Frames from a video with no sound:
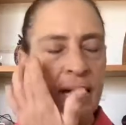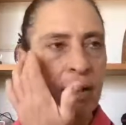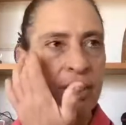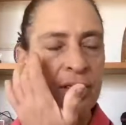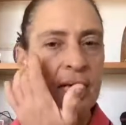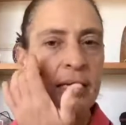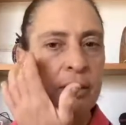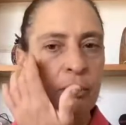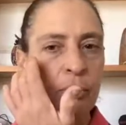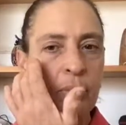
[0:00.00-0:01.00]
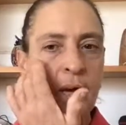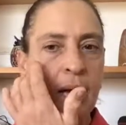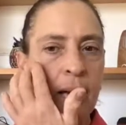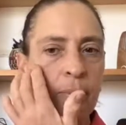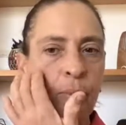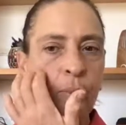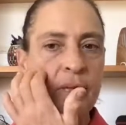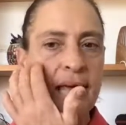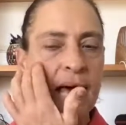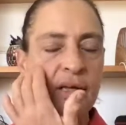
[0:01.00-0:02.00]
Now, I think
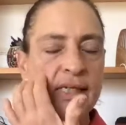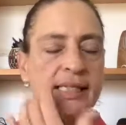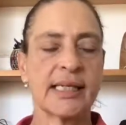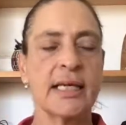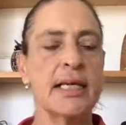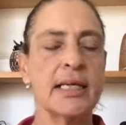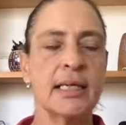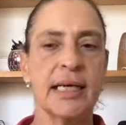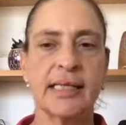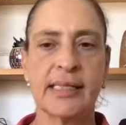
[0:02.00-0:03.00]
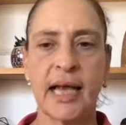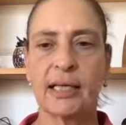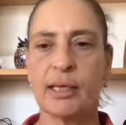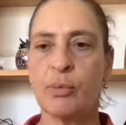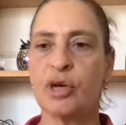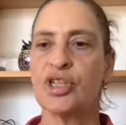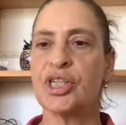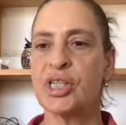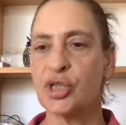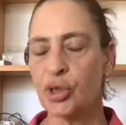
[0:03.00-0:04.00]
without seeing exactly what
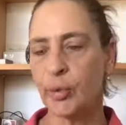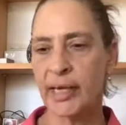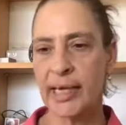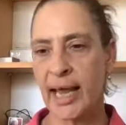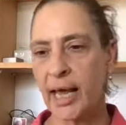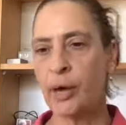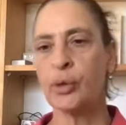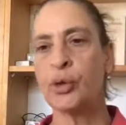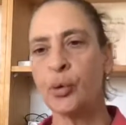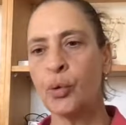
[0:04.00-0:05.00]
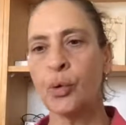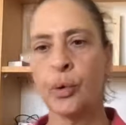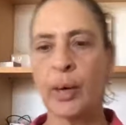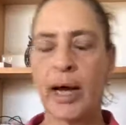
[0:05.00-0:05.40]
she's doing and how you're